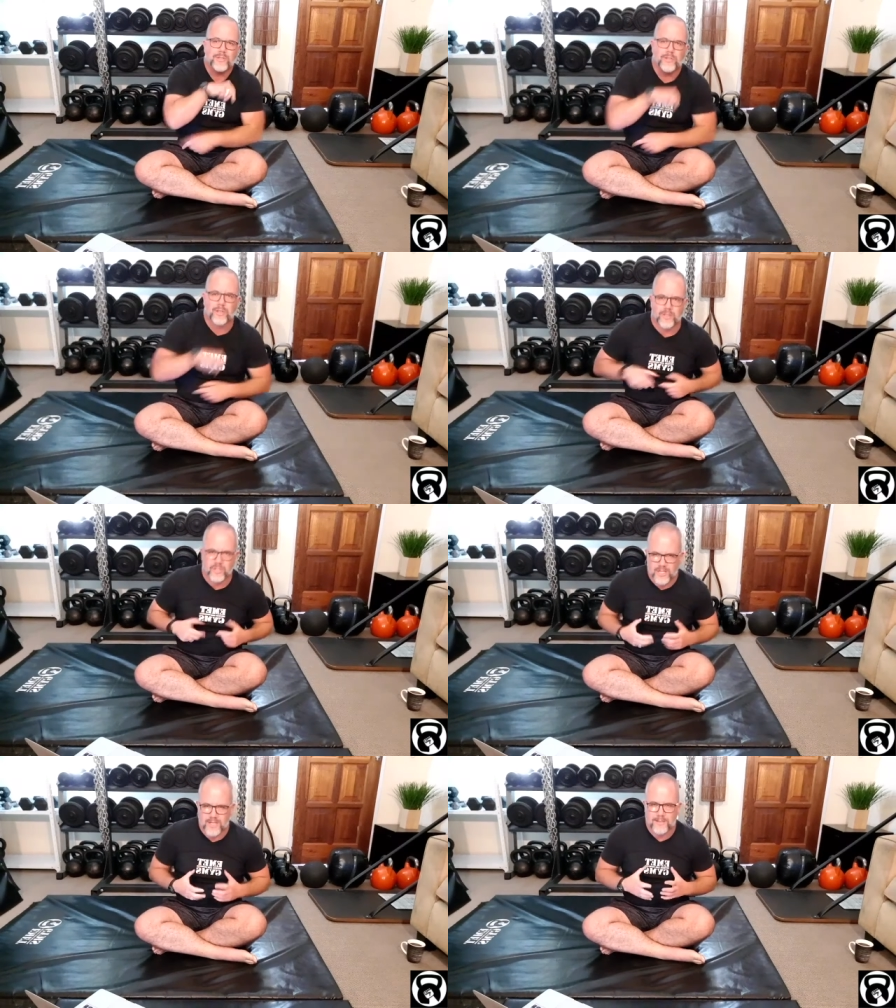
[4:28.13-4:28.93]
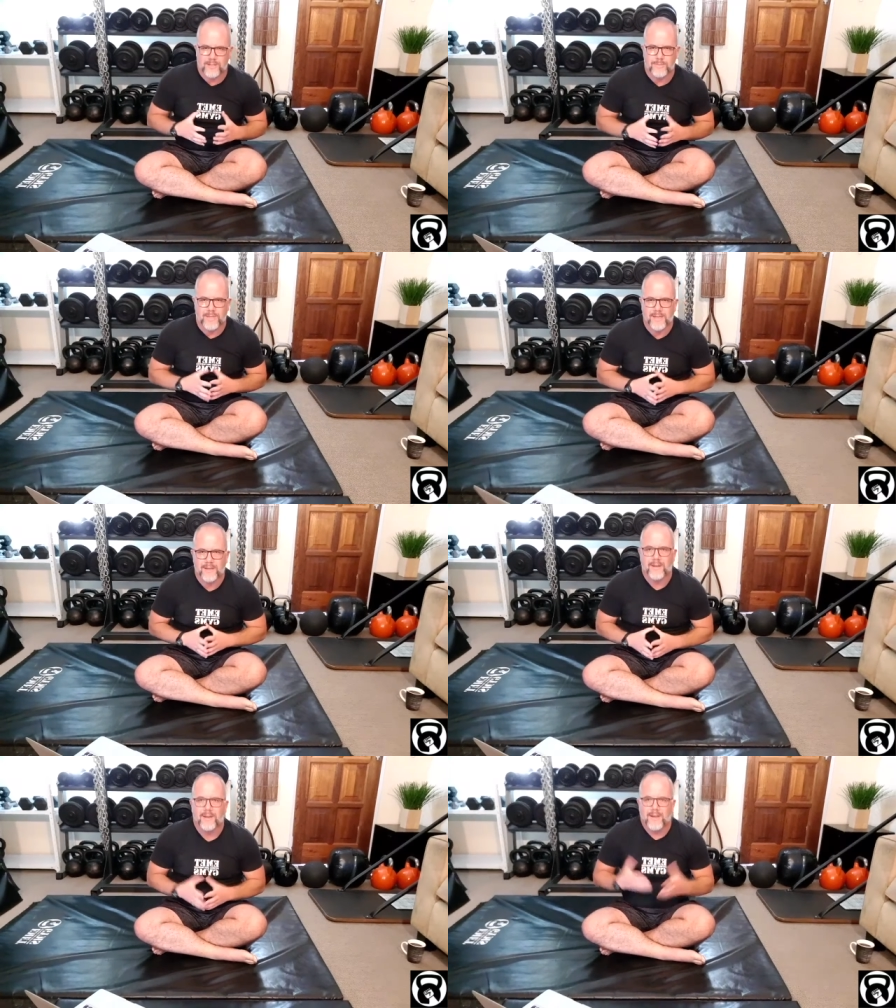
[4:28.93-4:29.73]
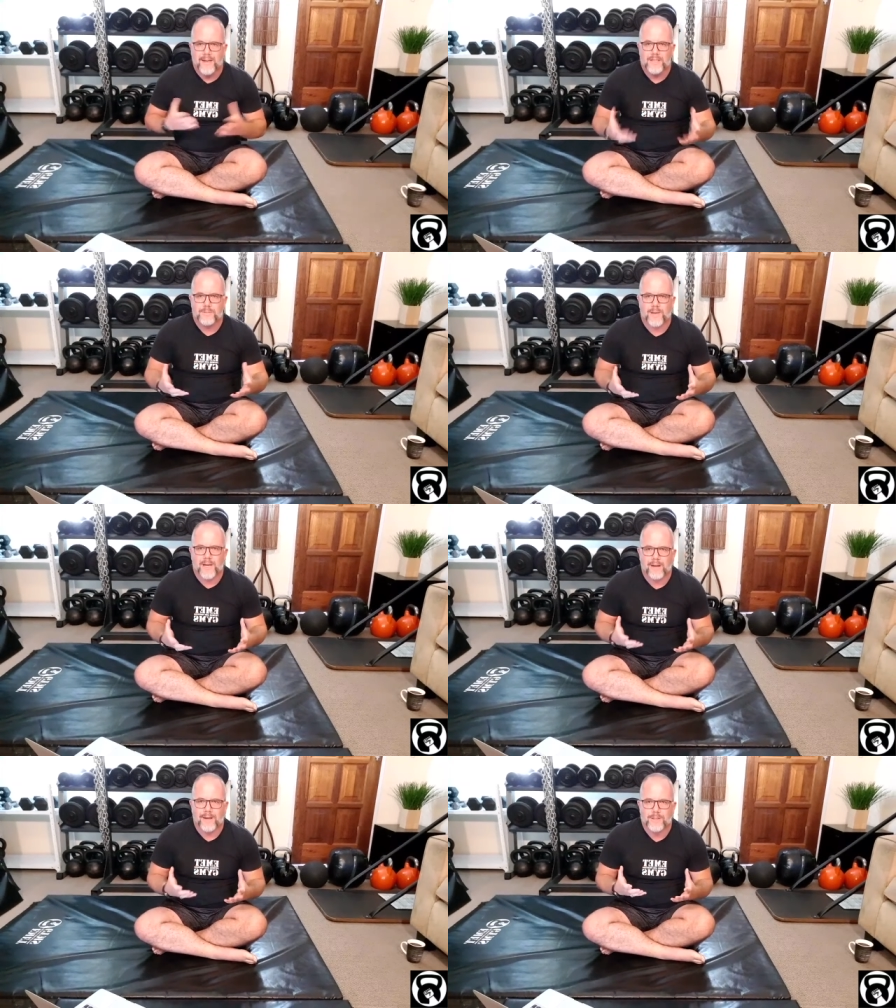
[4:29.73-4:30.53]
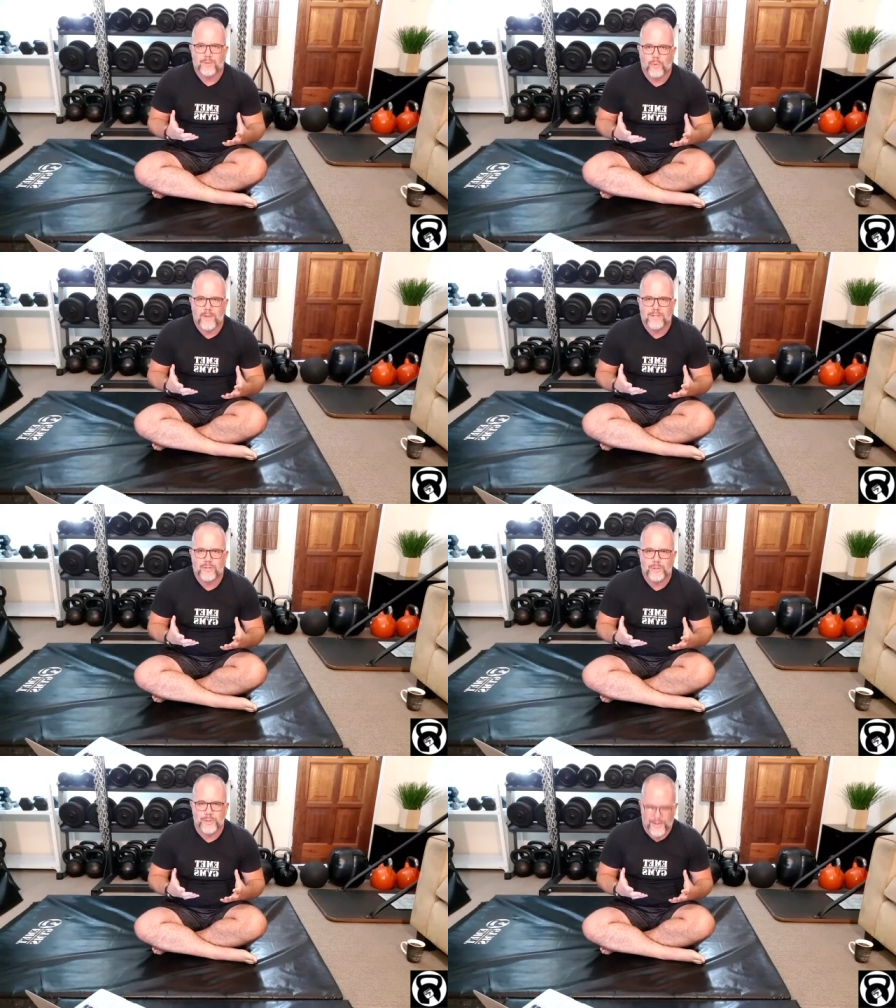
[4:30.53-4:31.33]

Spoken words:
you're going to shout at me, as my clients always do.